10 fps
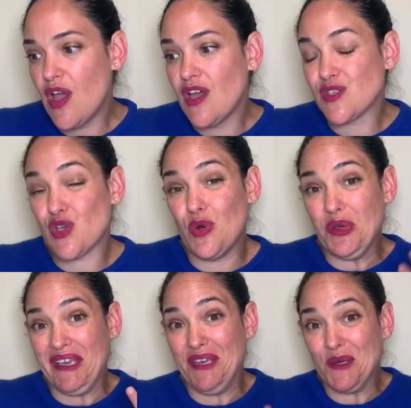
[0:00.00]
So
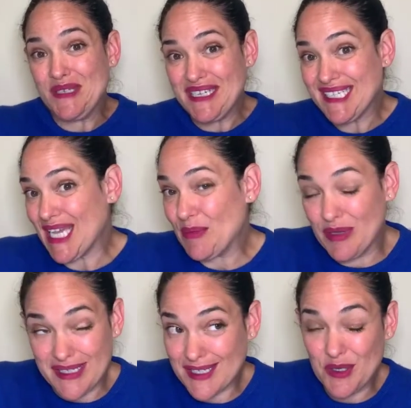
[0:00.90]
here's an example.
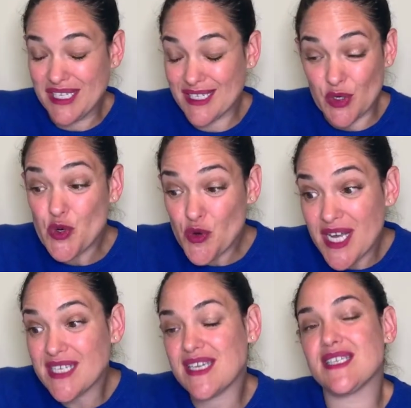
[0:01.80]
This is a
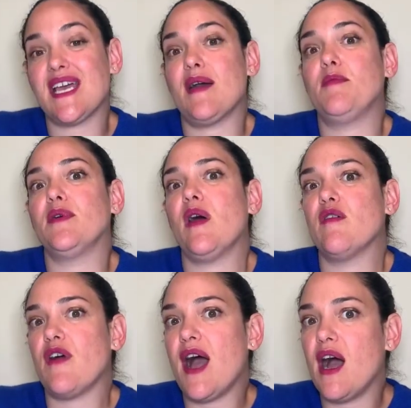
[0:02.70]
crazy example
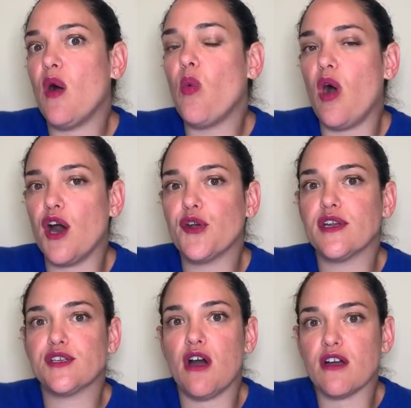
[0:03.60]
of how water
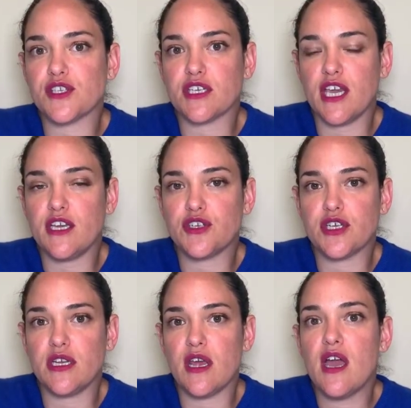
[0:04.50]

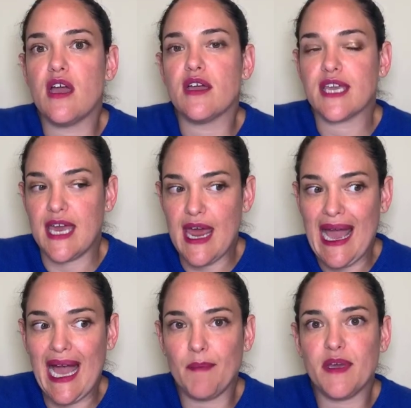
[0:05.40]
intoxication can
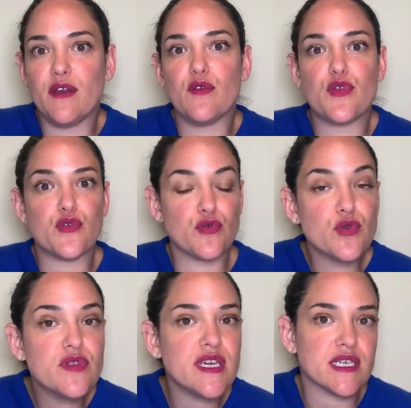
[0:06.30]
happen through
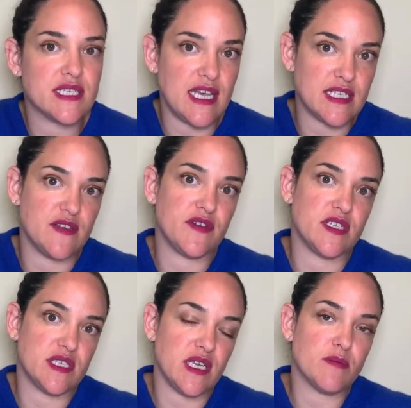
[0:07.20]
the excessive
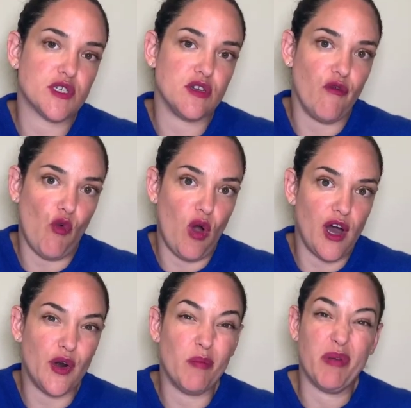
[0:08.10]
consumption of
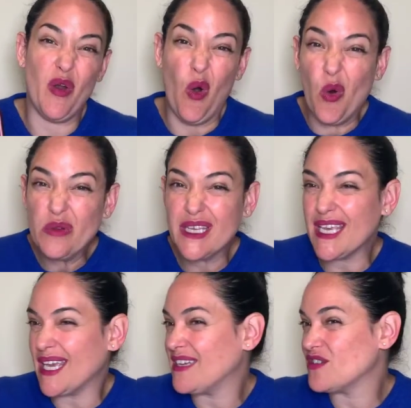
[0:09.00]
water, but only
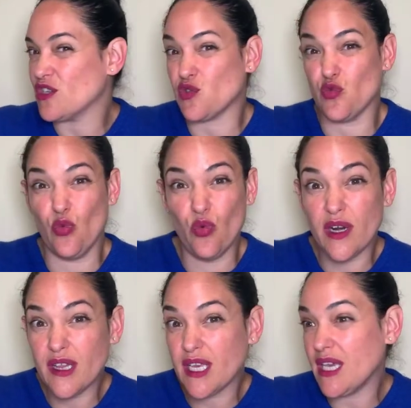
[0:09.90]
in just
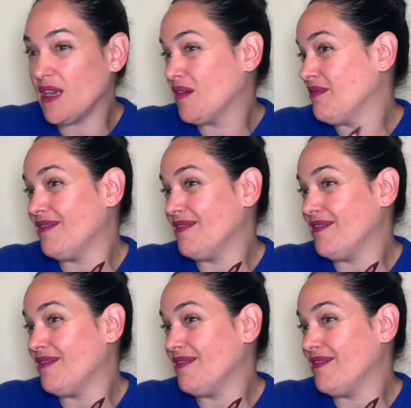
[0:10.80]
really